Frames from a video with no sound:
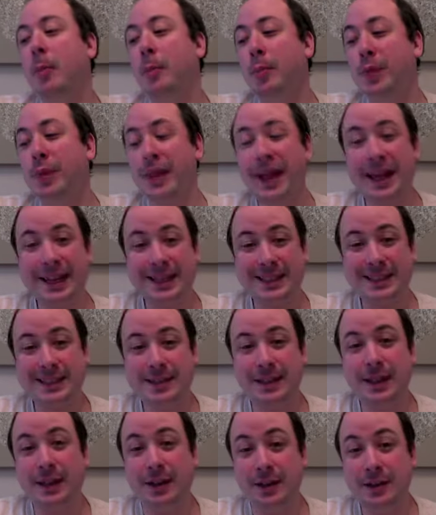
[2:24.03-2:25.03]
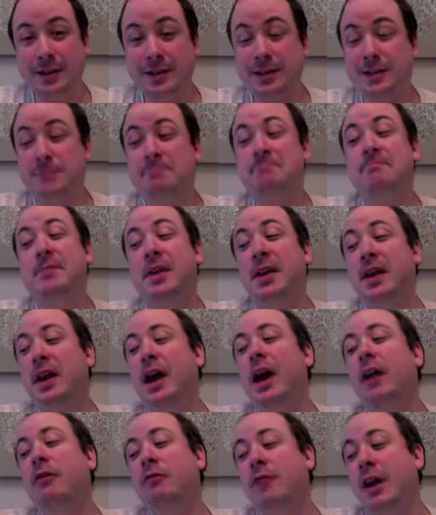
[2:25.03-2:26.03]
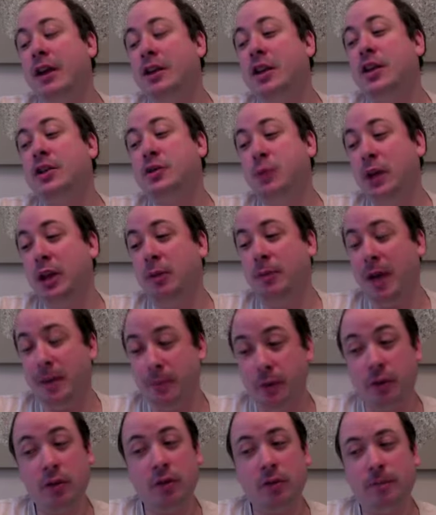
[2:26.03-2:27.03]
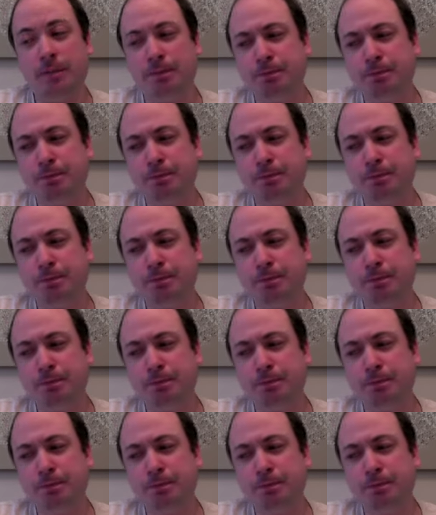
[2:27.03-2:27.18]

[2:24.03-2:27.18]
black stingers, and red sweet peppers.